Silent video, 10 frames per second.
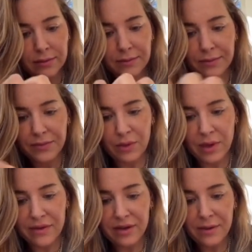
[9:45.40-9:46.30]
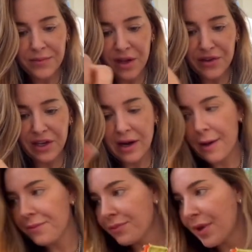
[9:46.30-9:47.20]
Whatever. I'll figure it out.
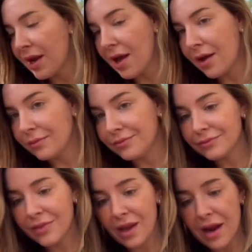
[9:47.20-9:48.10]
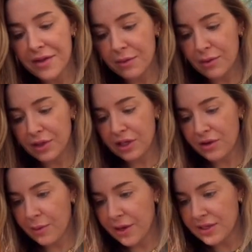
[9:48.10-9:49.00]
But I think it'd be really cute on
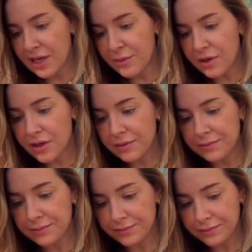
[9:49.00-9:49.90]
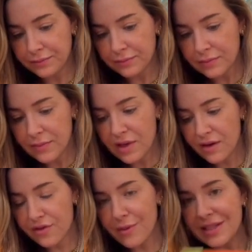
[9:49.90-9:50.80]
my table
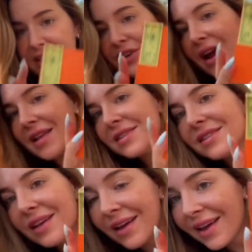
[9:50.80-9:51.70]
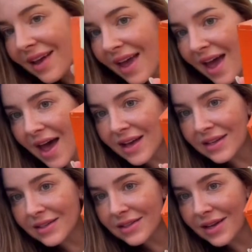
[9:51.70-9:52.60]
for my cigarettes.
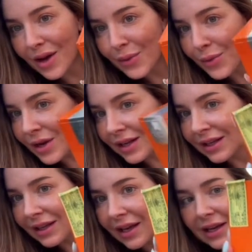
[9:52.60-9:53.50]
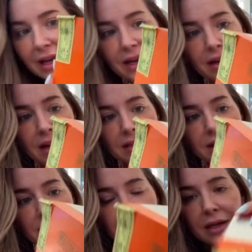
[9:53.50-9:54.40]
And I really like it. It has
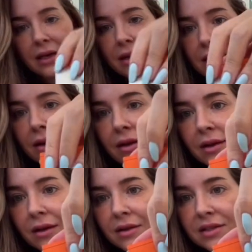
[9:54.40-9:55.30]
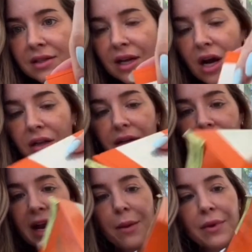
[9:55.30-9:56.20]
like, this is like
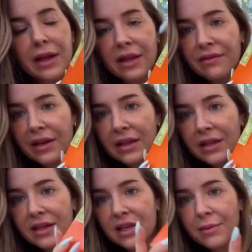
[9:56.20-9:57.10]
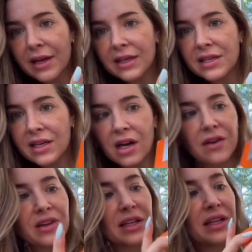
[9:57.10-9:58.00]
hologram, and I love like this. I mean, I can take it off
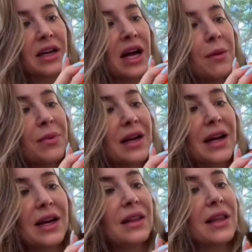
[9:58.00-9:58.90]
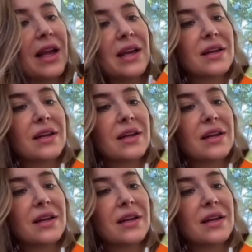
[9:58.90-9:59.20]
and clean it up, but I kind of like